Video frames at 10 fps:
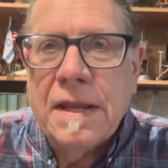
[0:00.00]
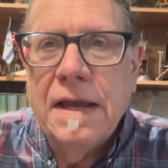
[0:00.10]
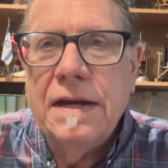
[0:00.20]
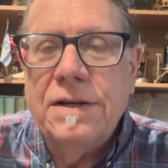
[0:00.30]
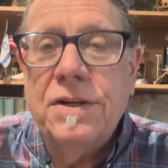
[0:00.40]

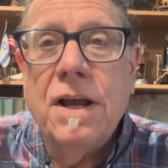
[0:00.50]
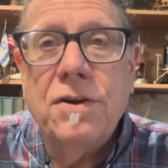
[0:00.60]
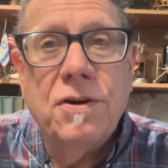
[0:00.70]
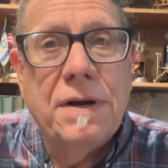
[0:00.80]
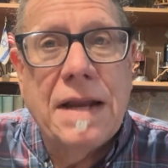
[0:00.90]
And it's
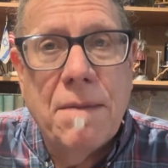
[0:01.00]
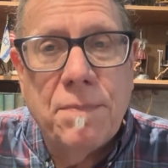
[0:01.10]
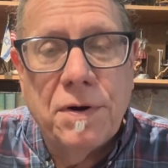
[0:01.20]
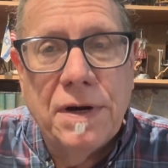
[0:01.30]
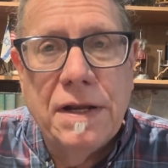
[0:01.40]
during that
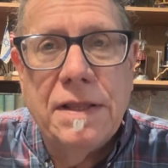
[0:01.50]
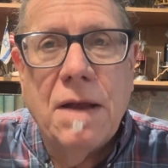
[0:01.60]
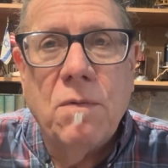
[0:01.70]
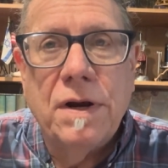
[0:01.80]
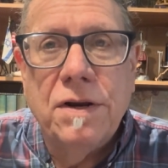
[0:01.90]
period
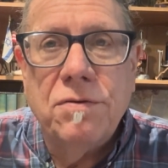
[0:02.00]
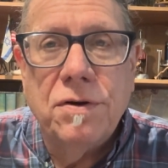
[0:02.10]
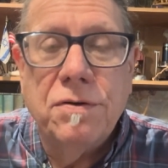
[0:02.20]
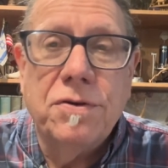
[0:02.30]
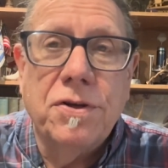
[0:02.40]
that we're
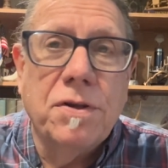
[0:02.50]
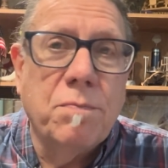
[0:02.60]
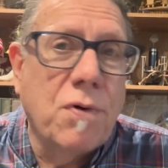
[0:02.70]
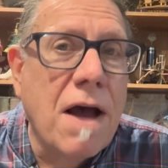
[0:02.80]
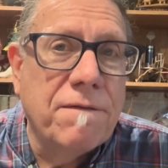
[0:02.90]
introduced to the
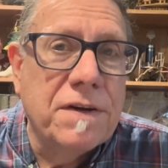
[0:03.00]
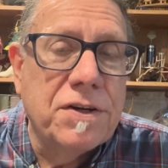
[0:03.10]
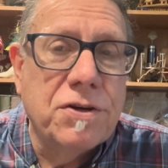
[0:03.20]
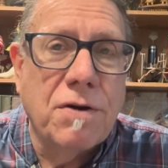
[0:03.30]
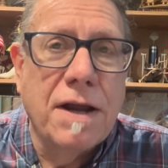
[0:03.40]

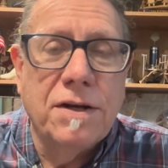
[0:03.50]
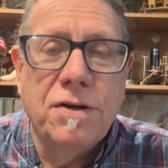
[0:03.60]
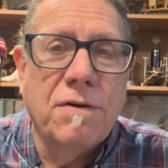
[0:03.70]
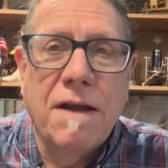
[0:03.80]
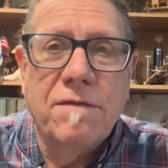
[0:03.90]
prophets trying to
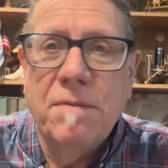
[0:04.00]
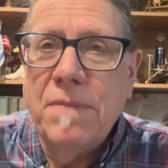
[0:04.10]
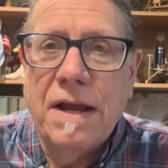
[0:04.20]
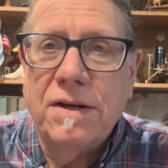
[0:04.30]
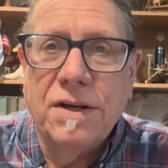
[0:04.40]
drive them
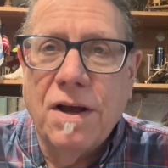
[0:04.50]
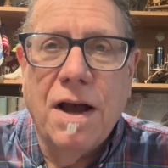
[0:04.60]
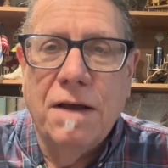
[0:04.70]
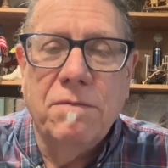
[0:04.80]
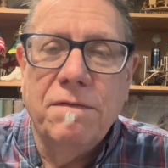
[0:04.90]
back to God.